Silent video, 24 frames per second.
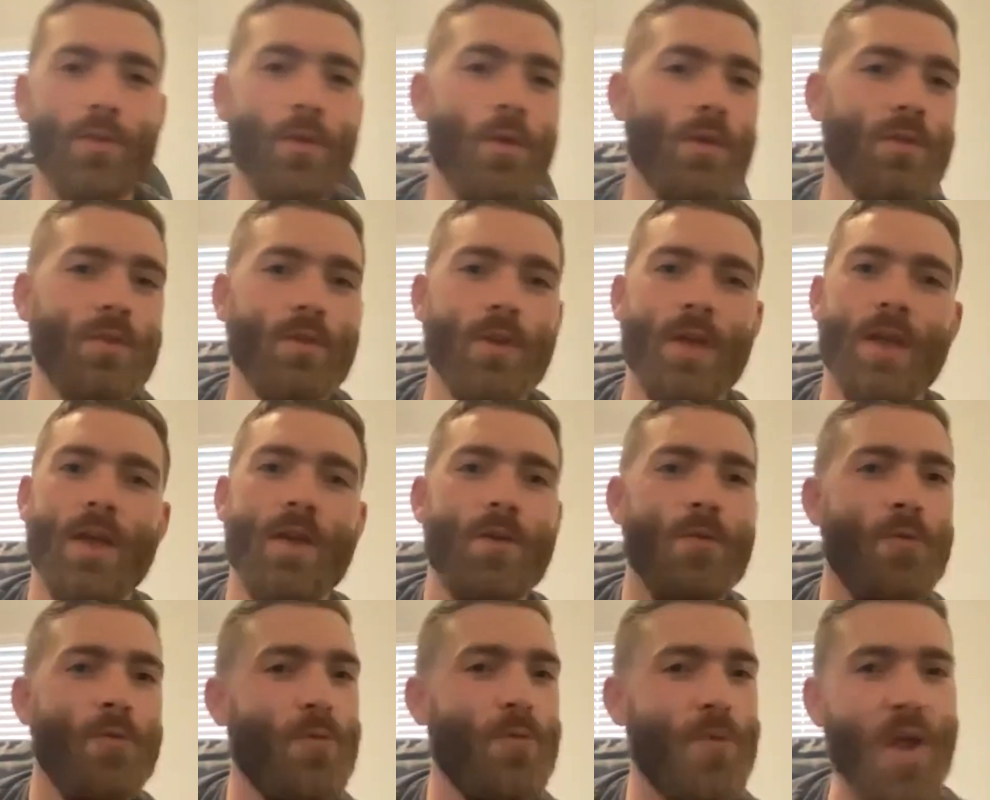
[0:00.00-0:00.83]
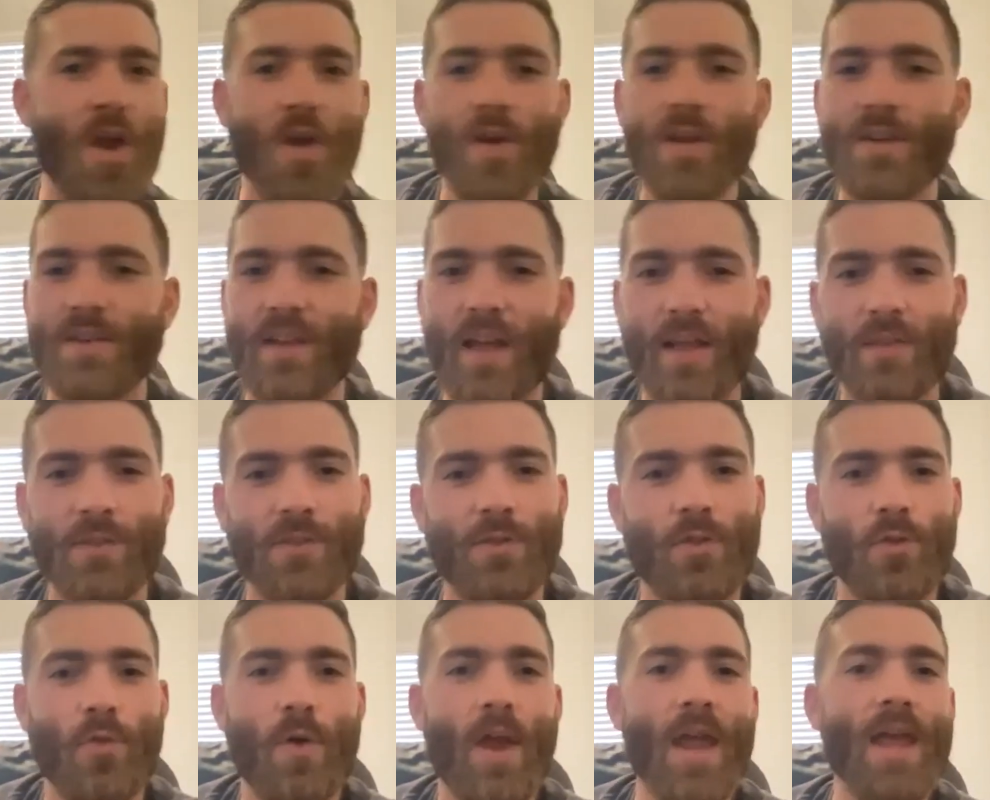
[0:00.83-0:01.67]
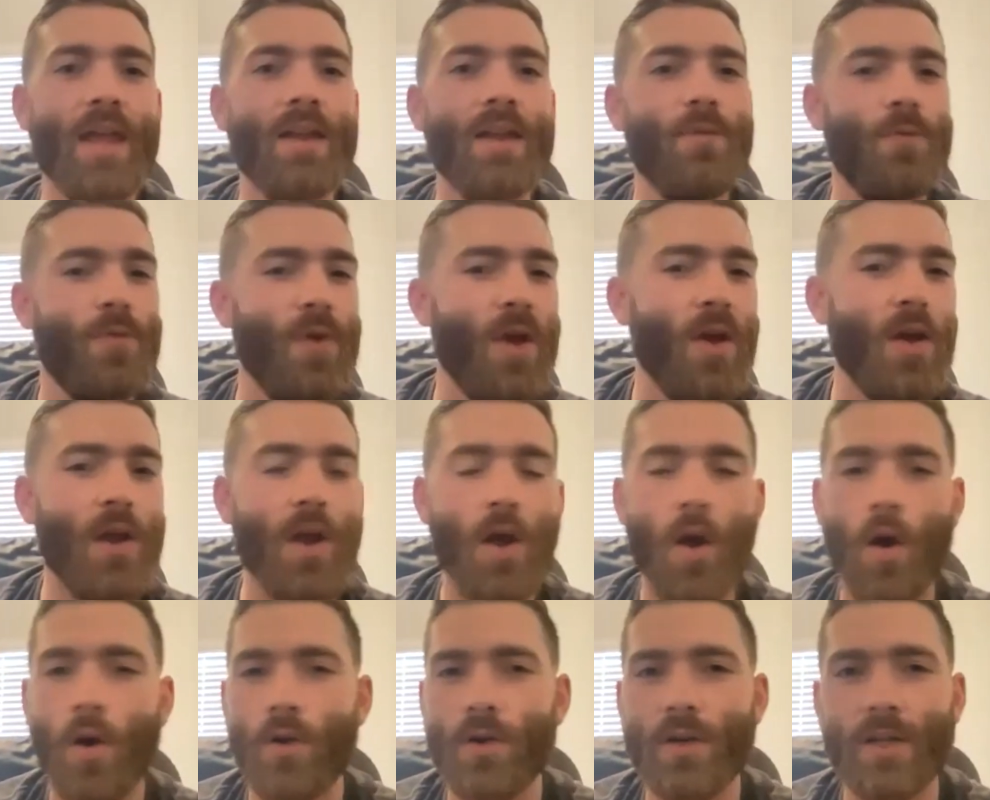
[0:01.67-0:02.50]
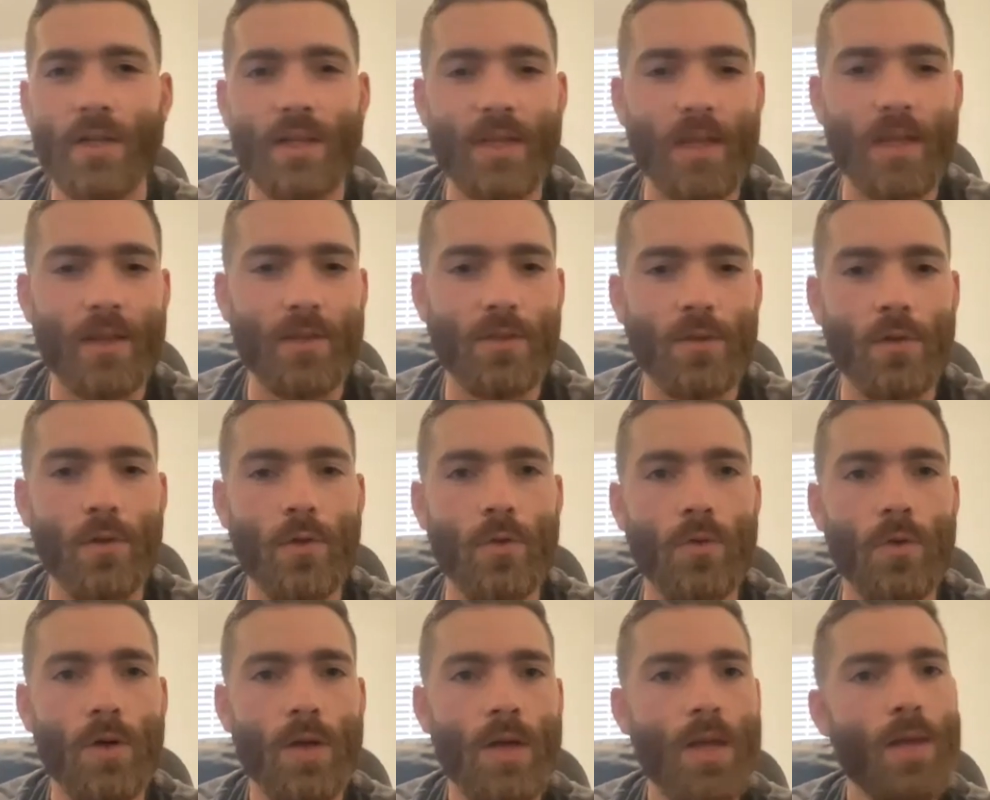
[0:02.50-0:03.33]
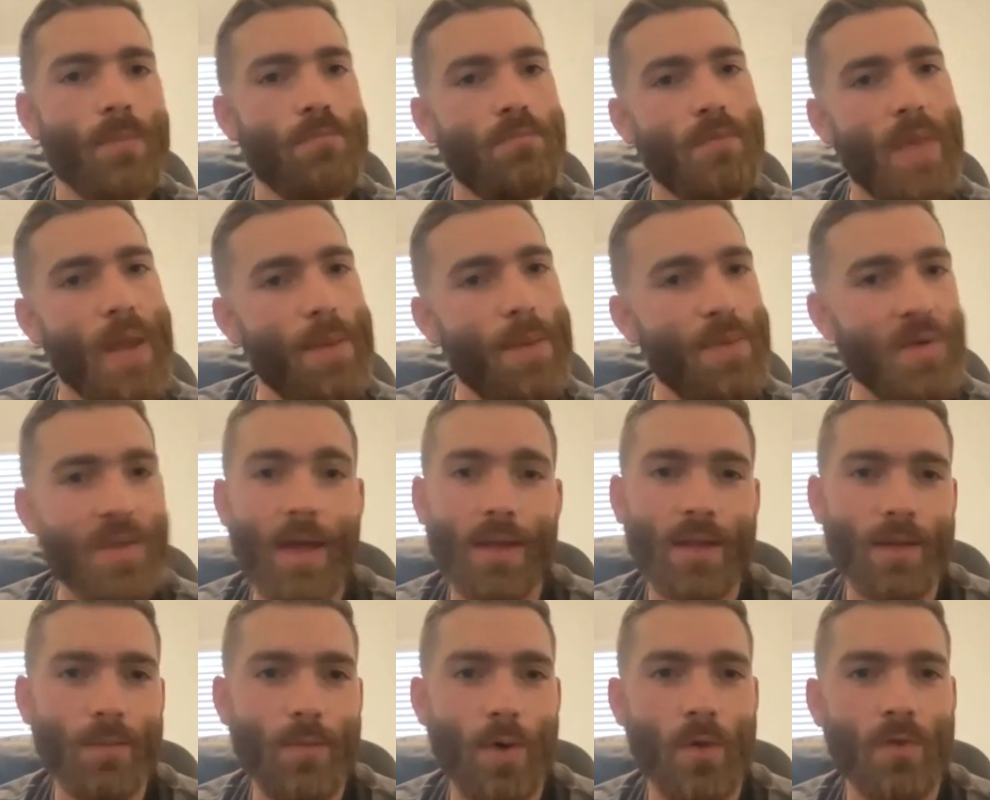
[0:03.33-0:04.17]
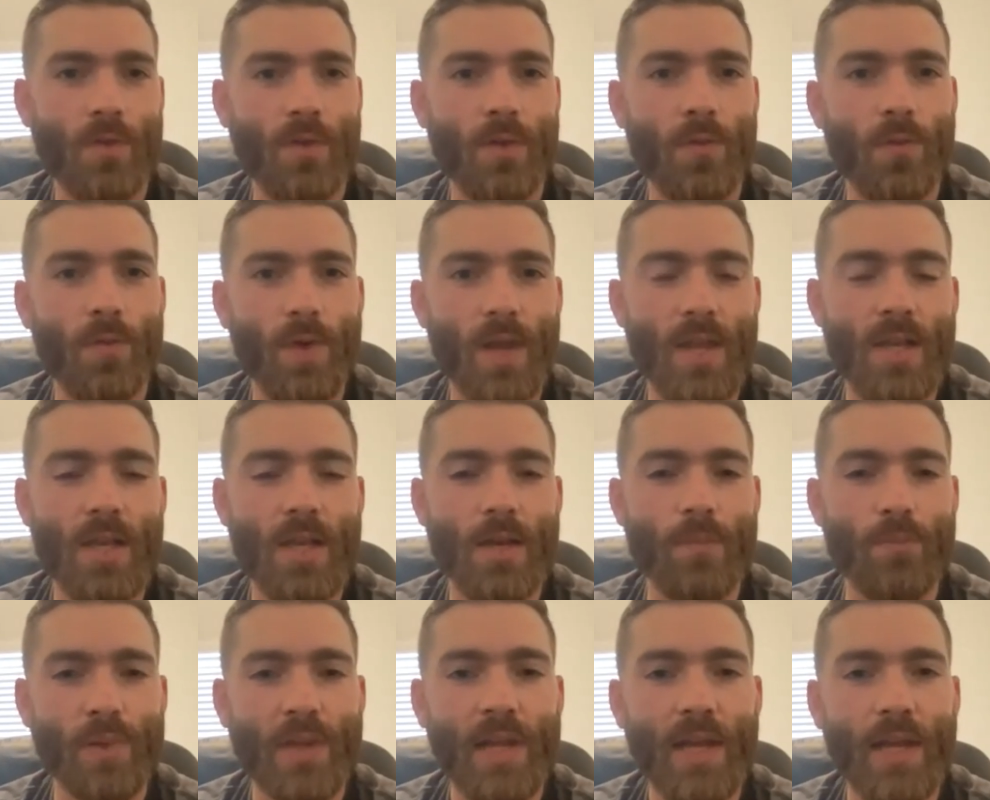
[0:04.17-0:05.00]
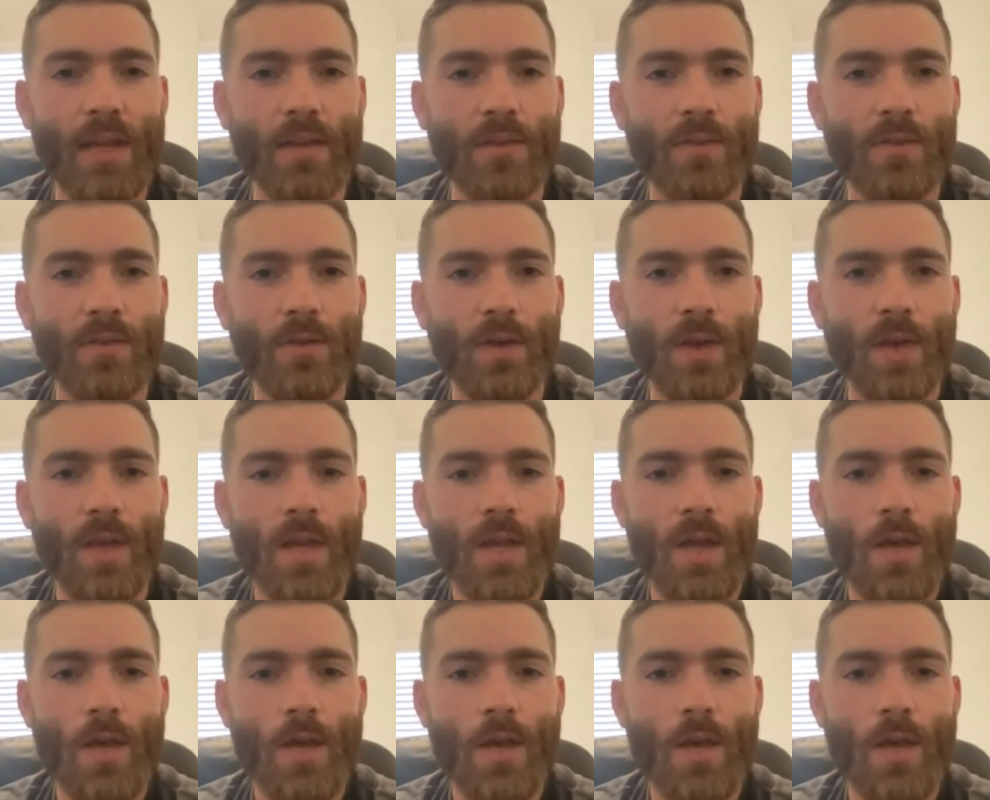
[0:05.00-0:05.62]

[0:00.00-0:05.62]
So it's very dense terrain, very hard to get to, maybe not the most convenient place.